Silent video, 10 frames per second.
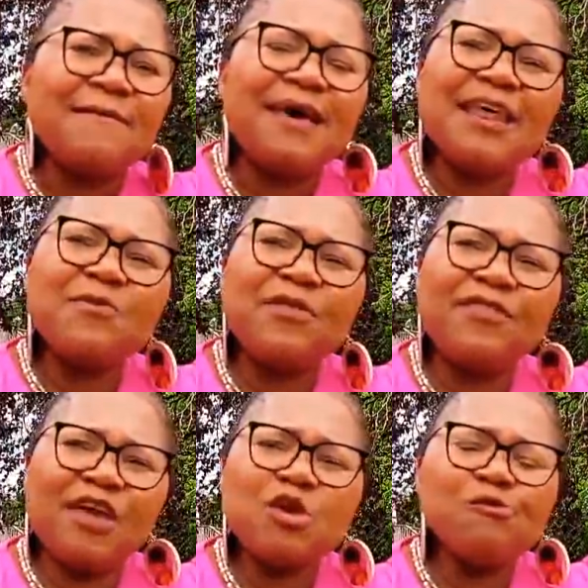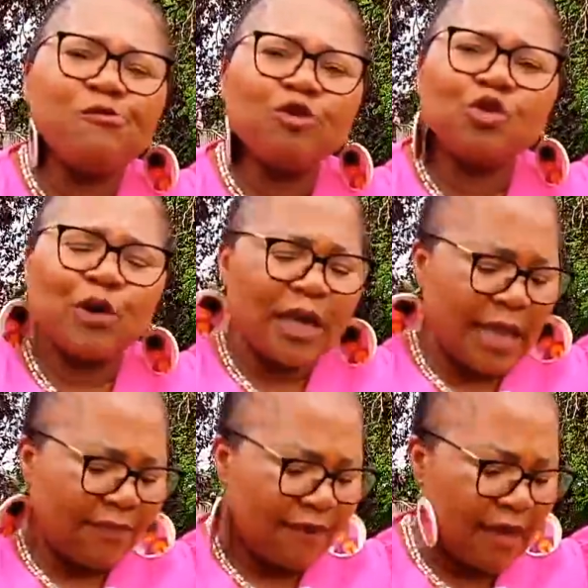But anyway, thank you for
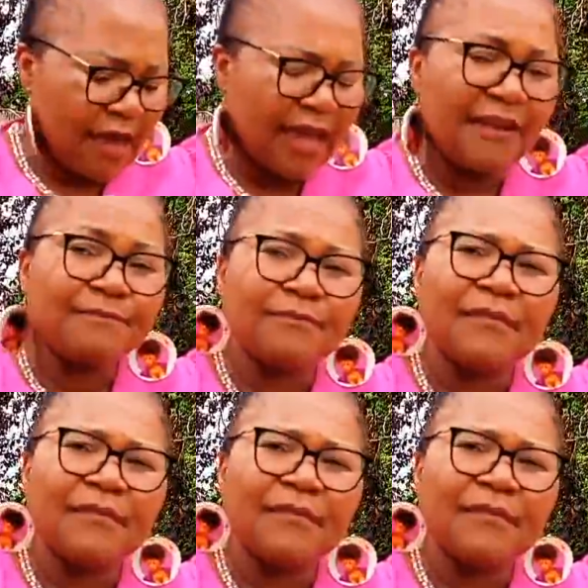checking in.